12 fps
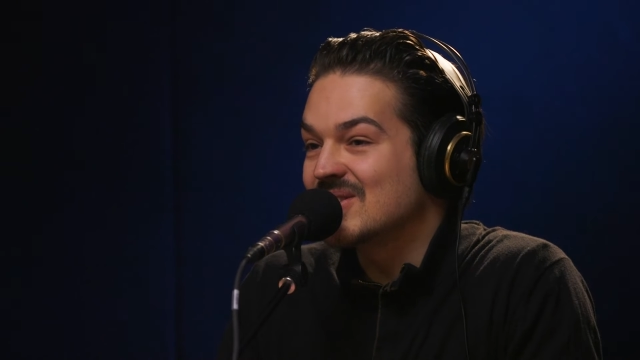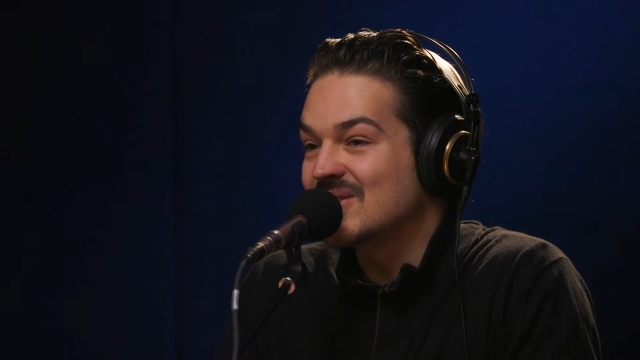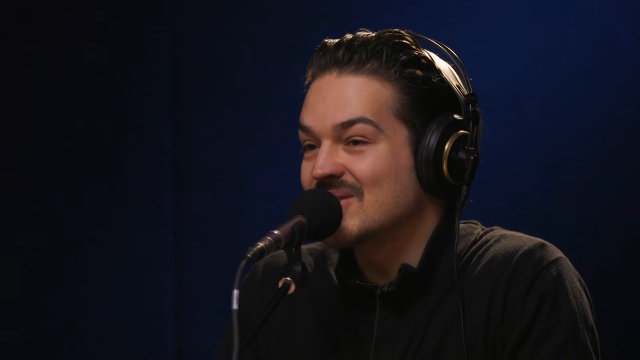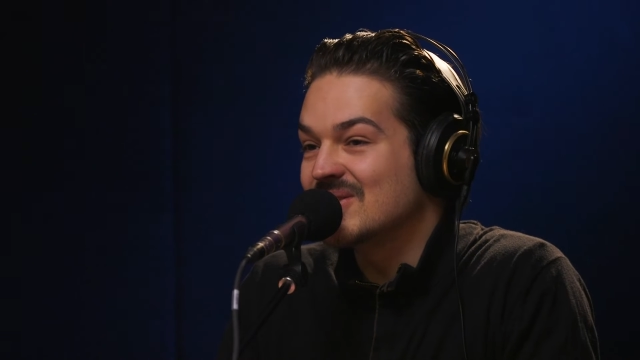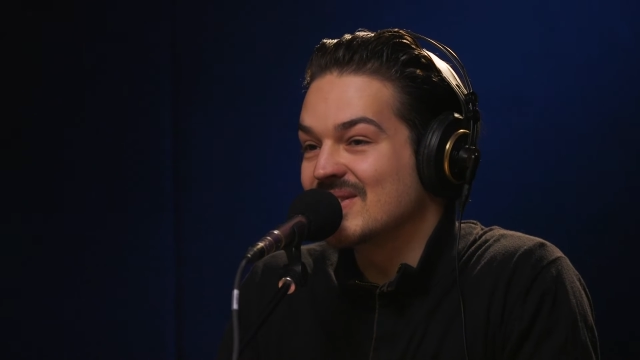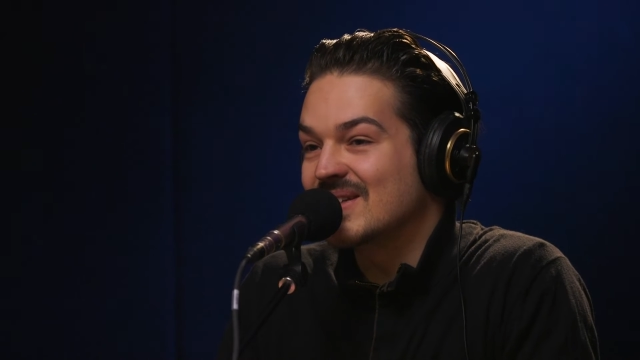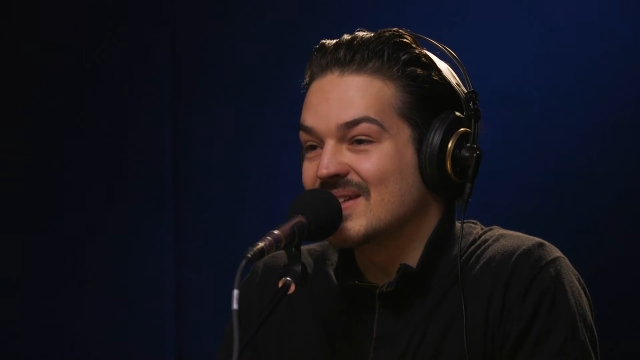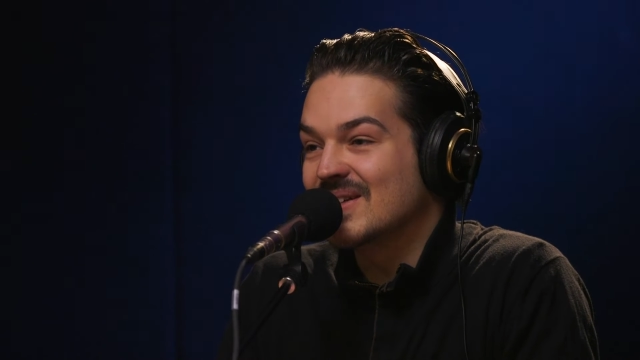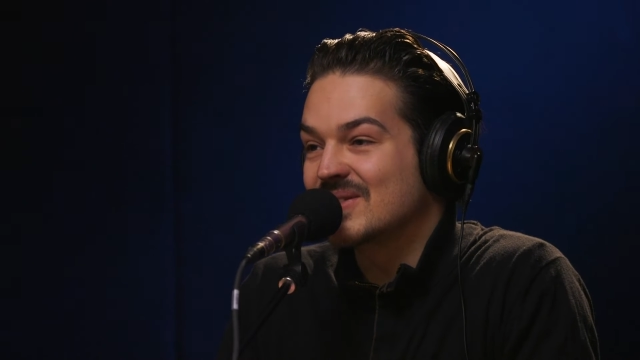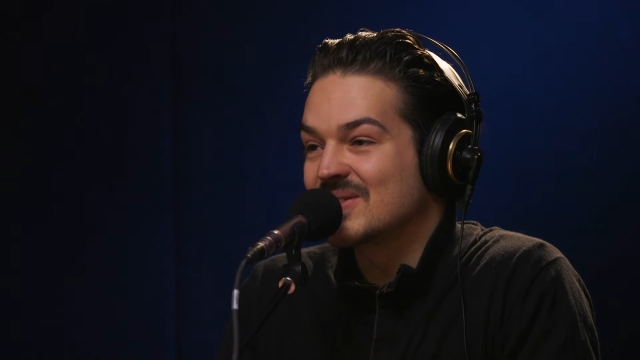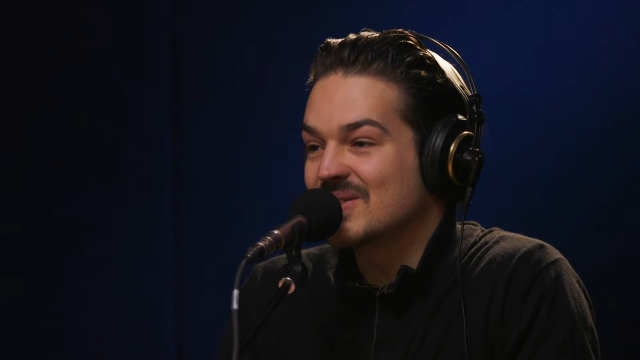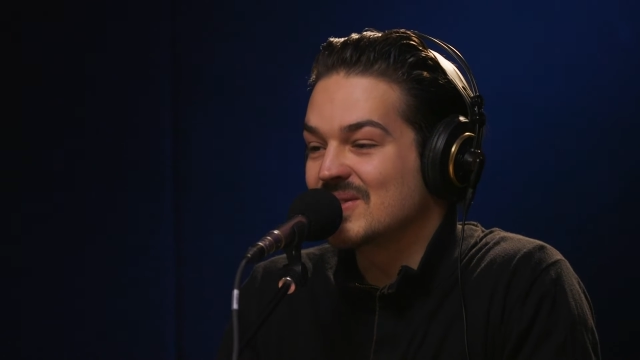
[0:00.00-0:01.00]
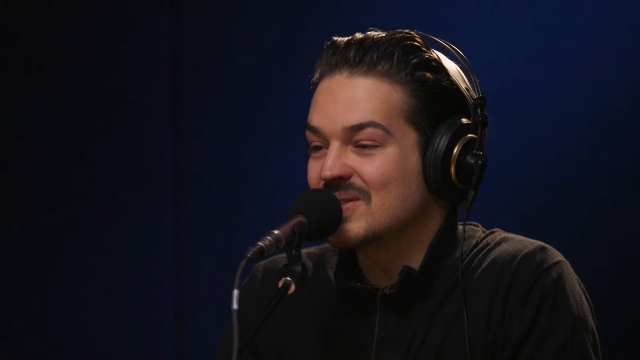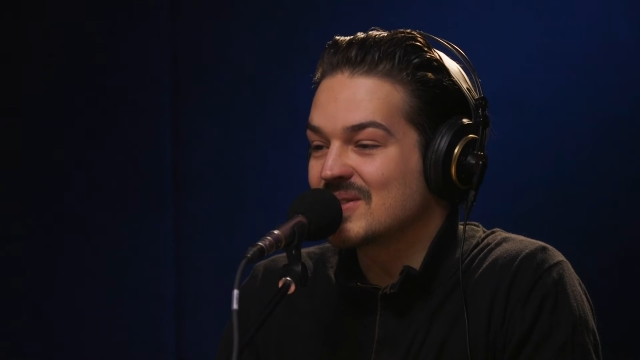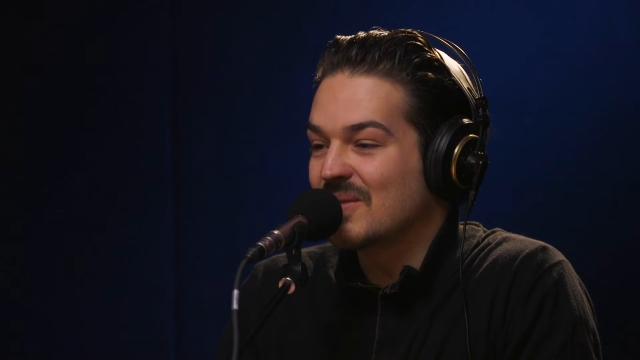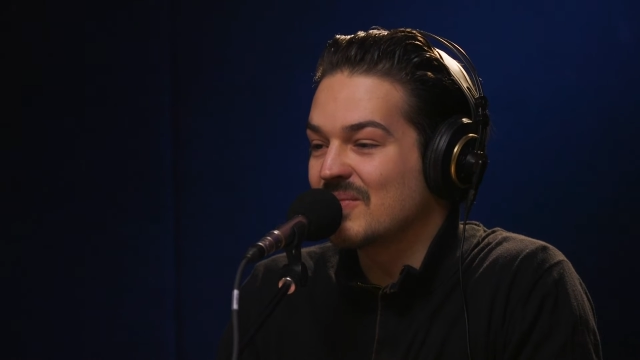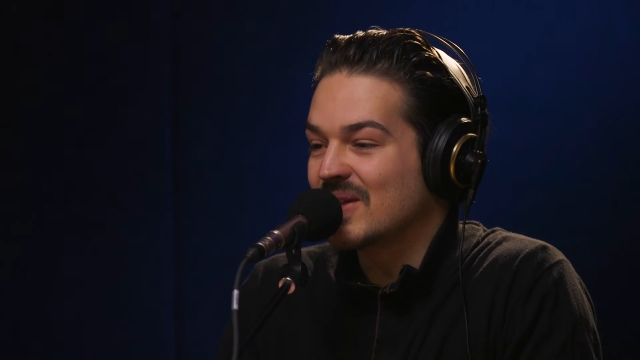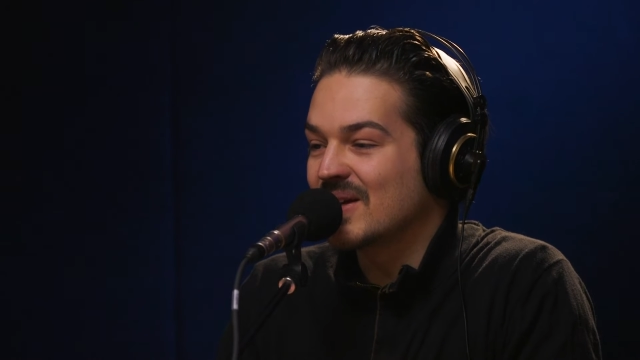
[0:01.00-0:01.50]
to you know to do
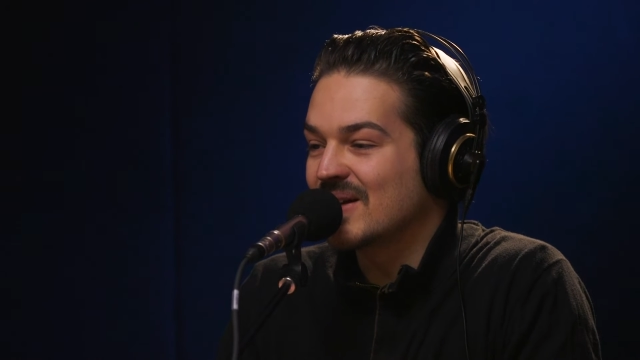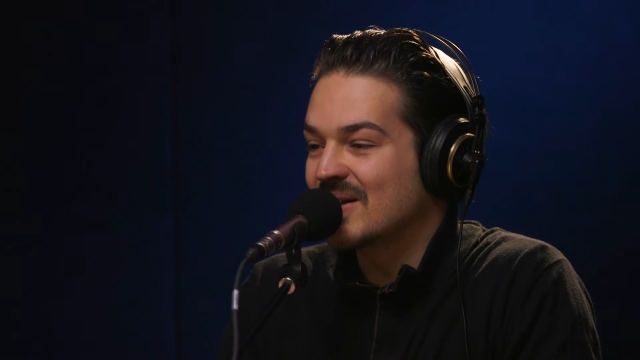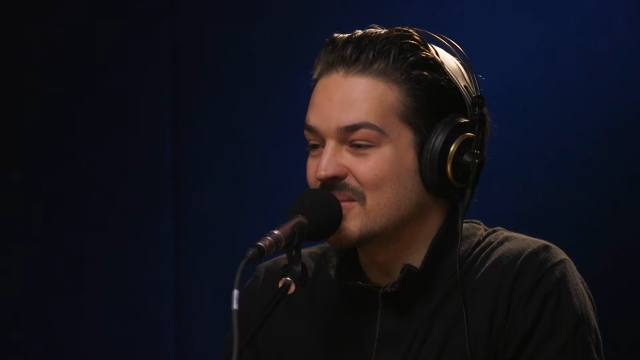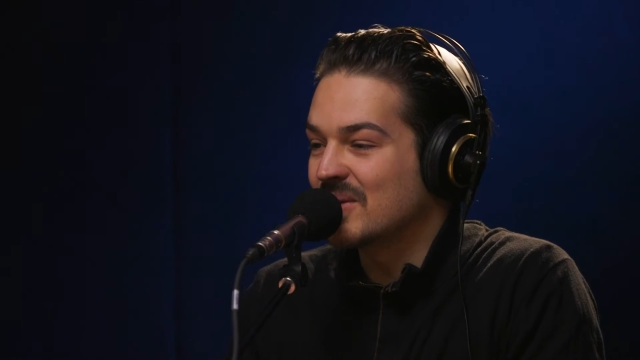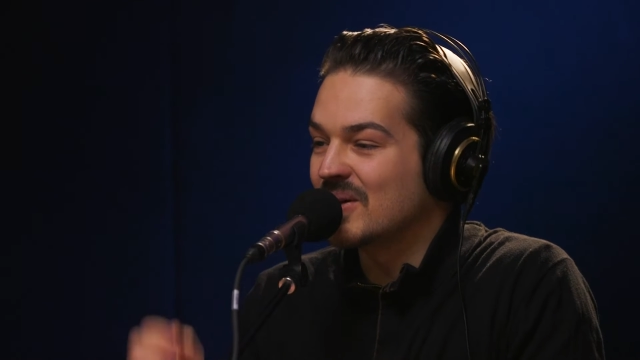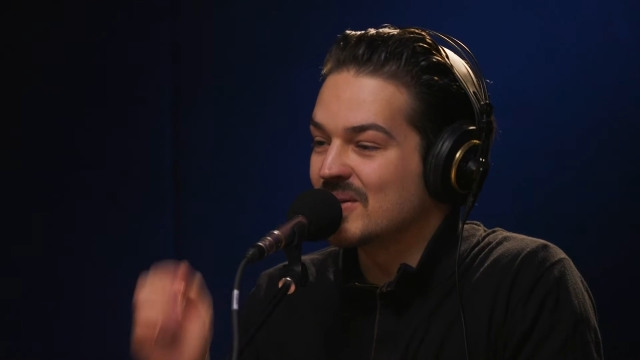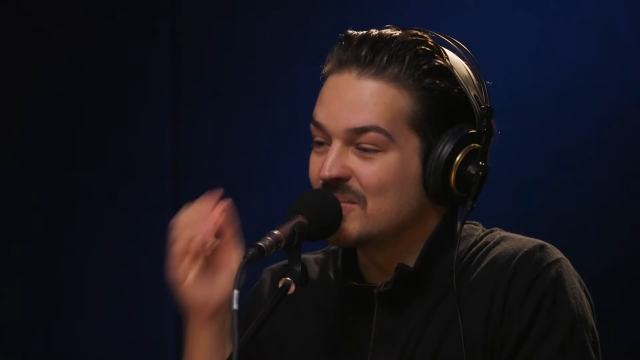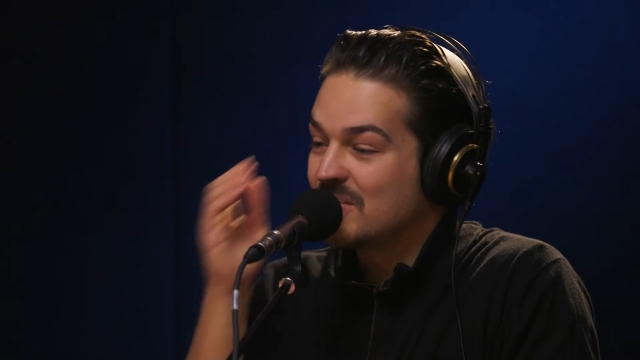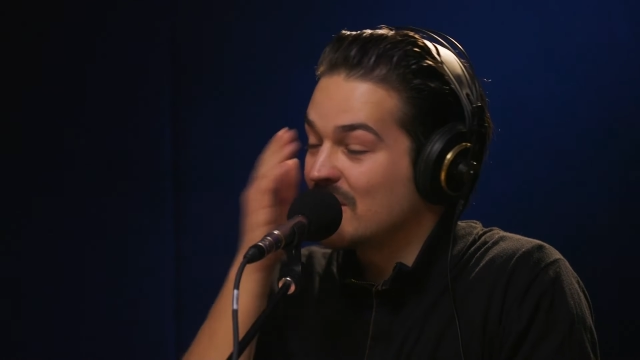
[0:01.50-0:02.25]
something about it.